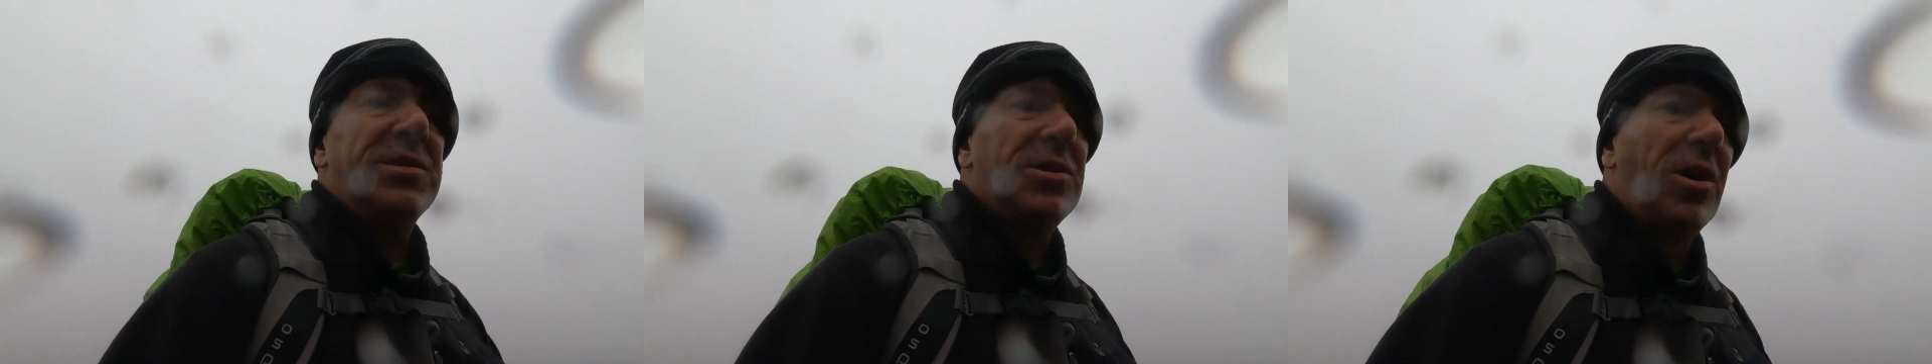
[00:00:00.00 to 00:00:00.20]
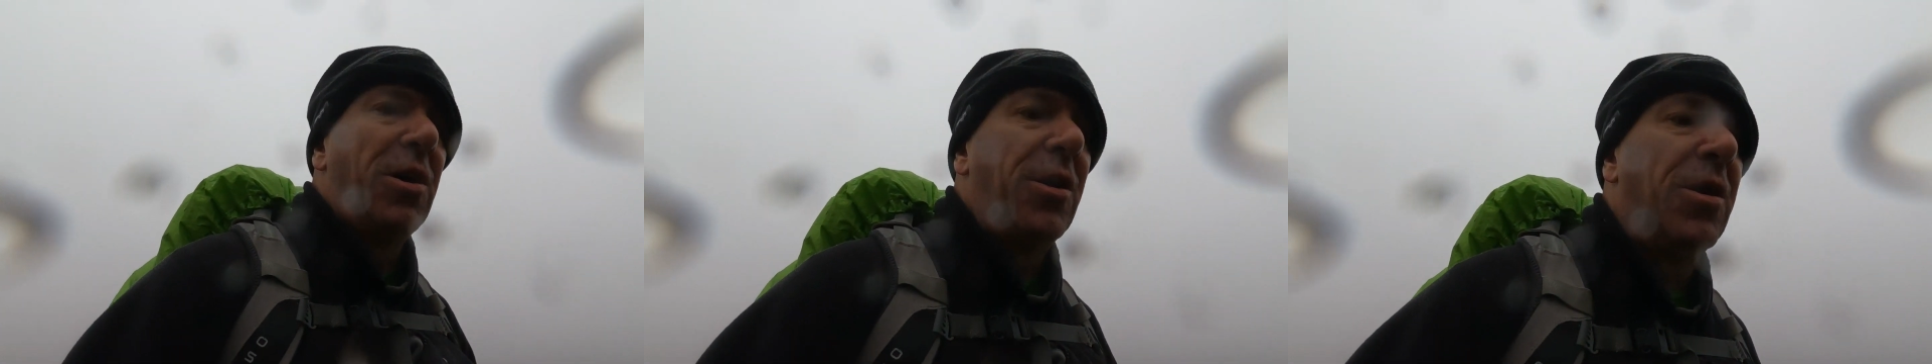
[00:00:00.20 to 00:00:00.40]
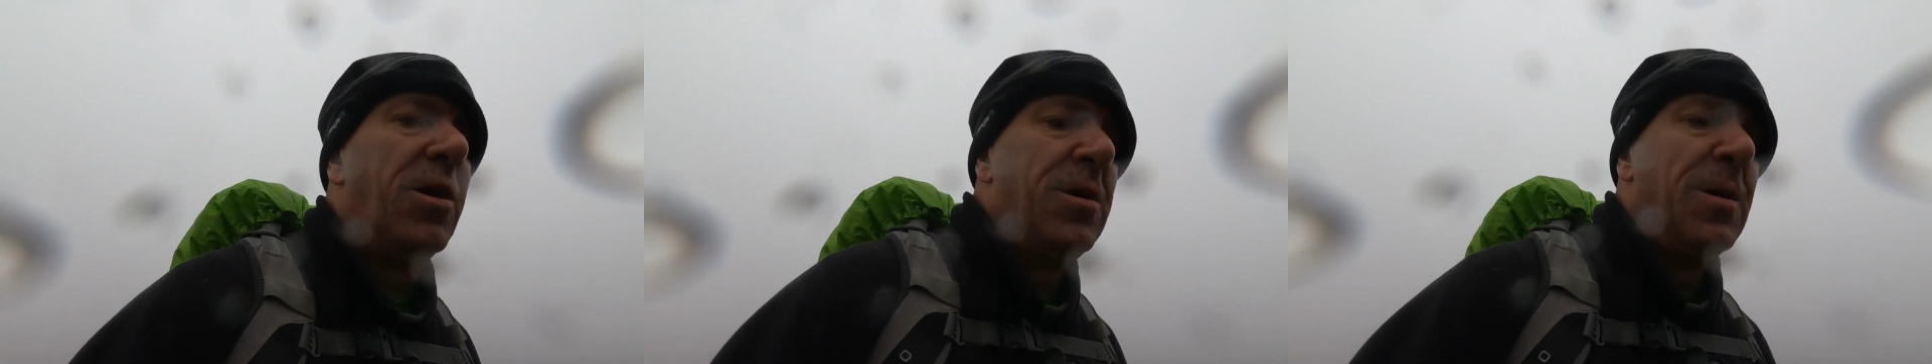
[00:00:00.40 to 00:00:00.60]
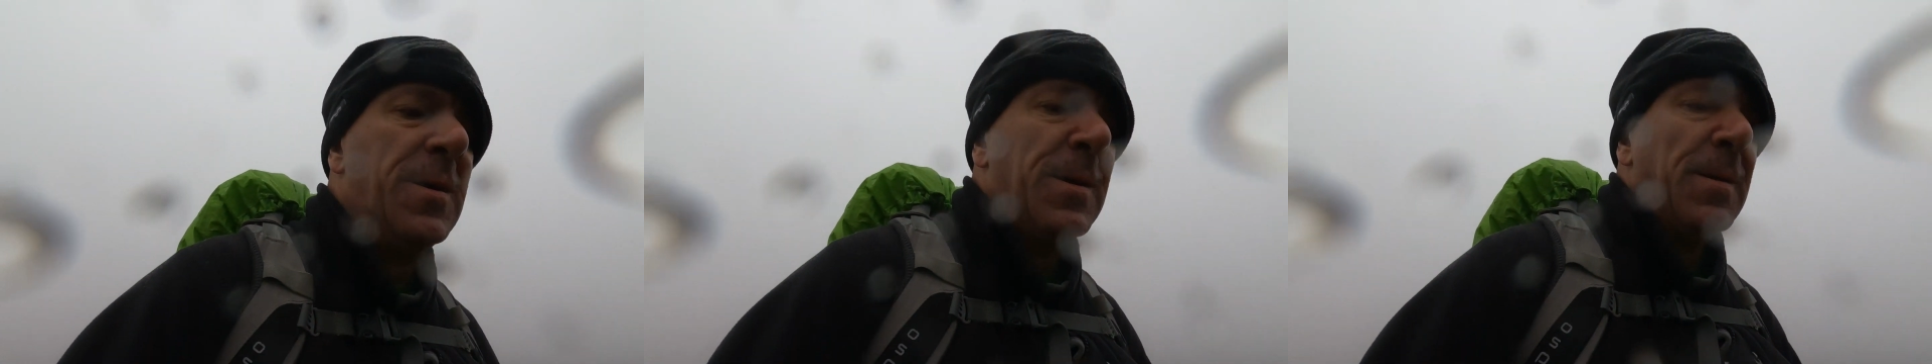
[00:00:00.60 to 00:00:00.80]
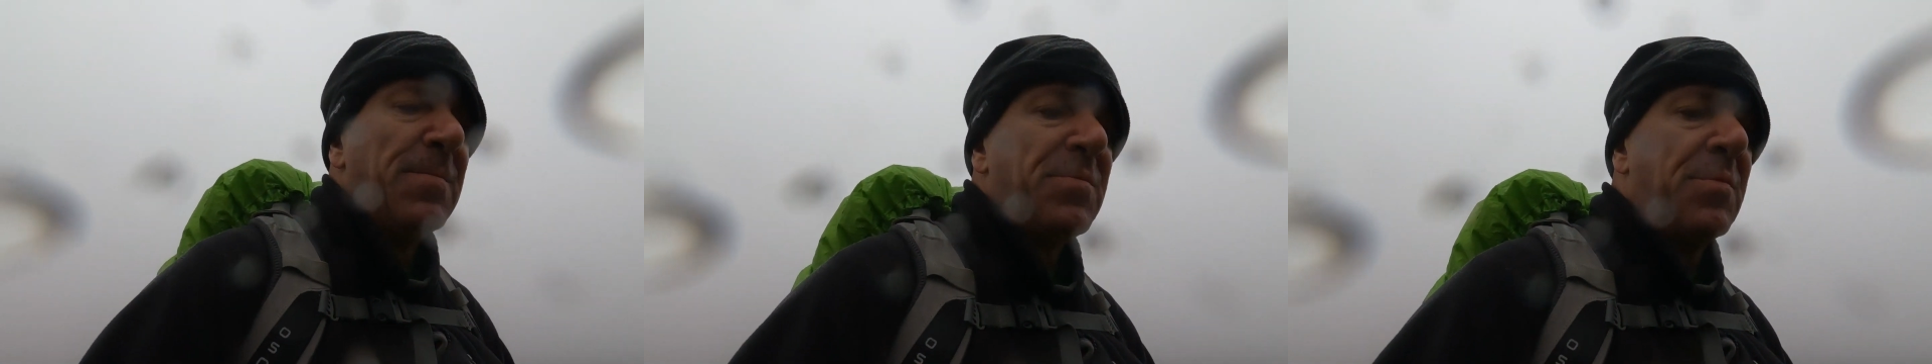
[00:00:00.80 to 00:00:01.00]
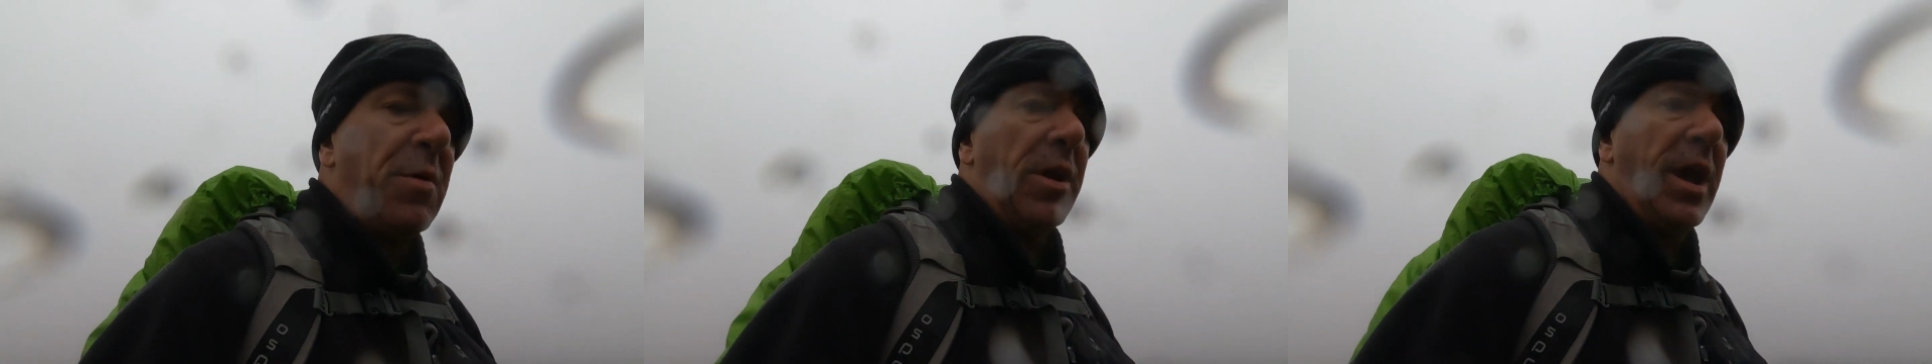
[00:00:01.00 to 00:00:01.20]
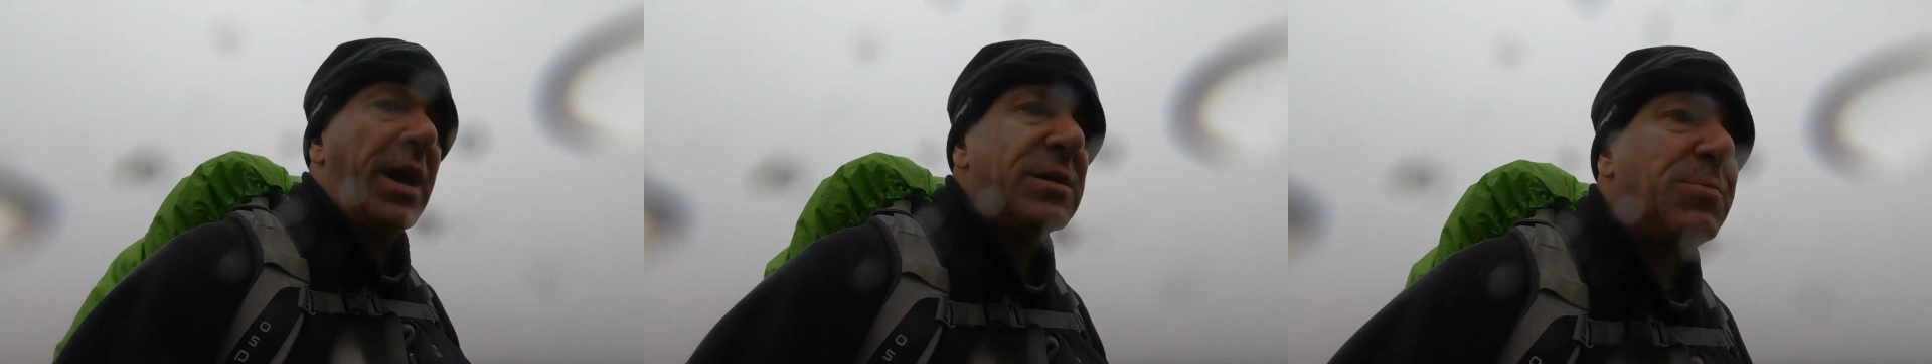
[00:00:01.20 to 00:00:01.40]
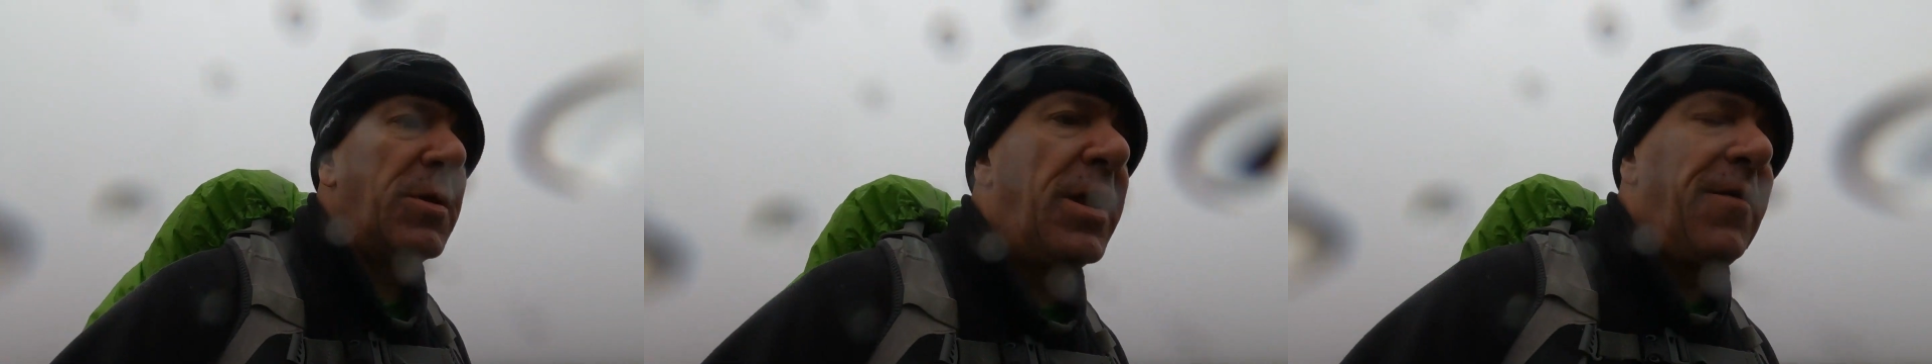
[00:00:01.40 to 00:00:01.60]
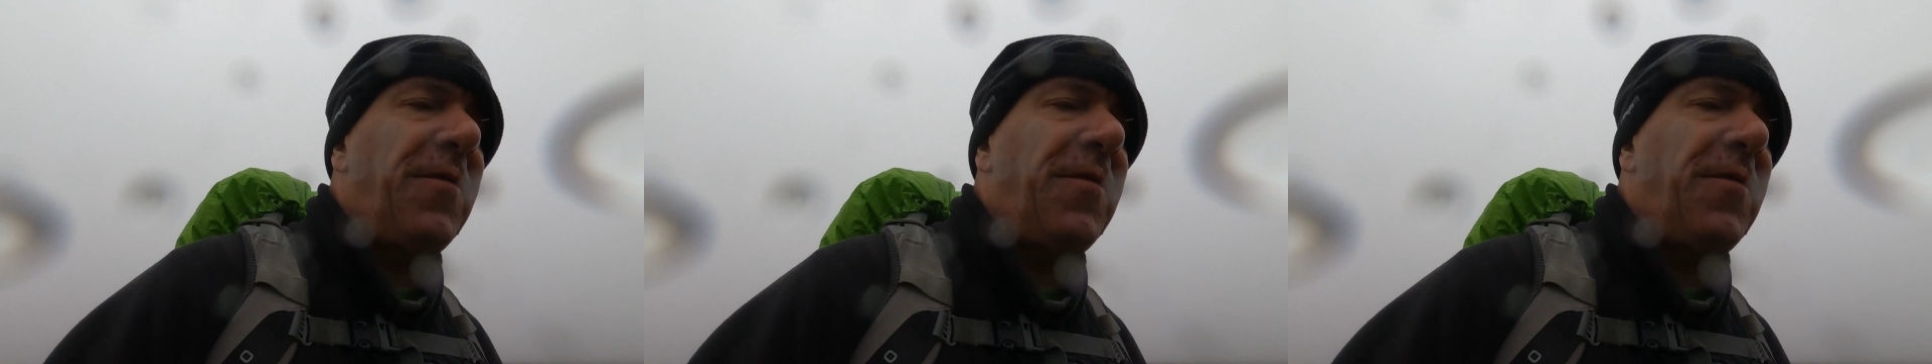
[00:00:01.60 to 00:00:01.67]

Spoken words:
So, but yeah, it's been